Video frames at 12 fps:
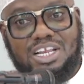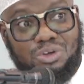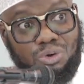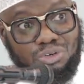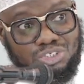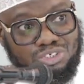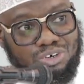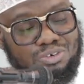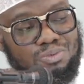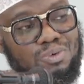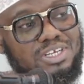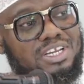And
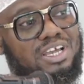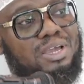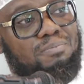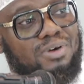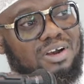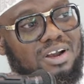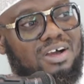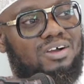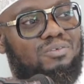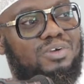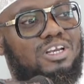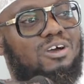also, one
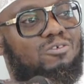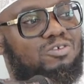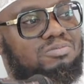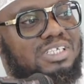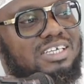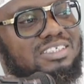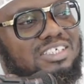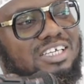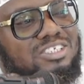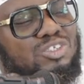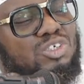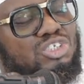ibrah we learn from this
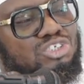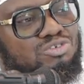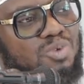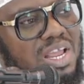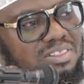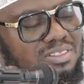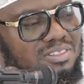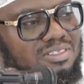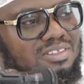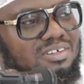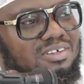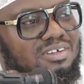is the strength
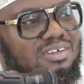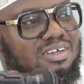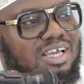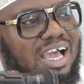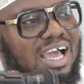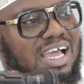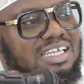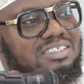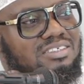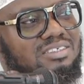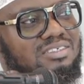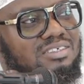
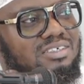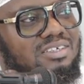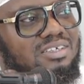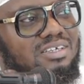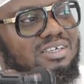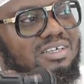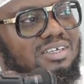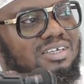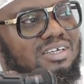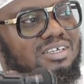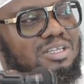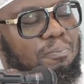and
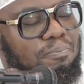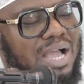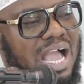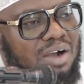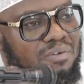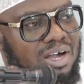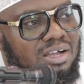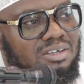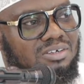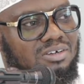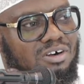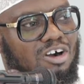the
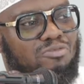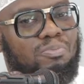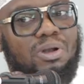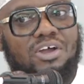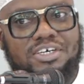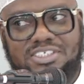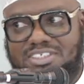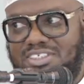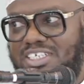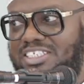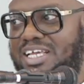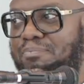power of blood.
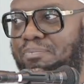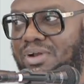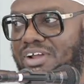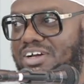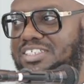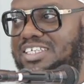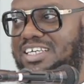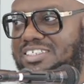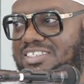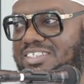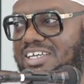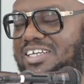They say blood
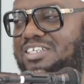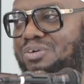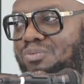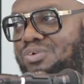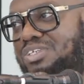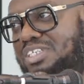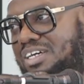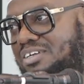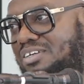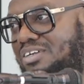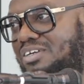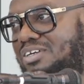is thicker than water.
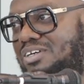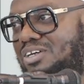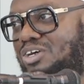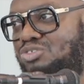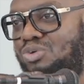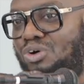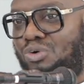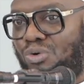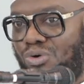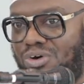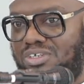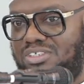Because what
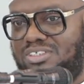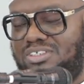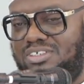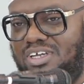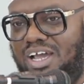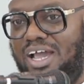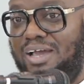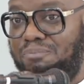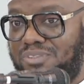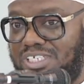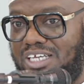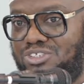caused
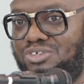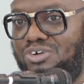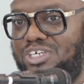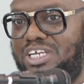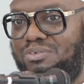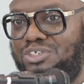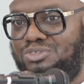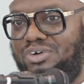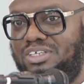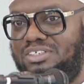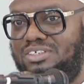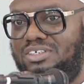Hamza to go there was
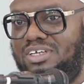what?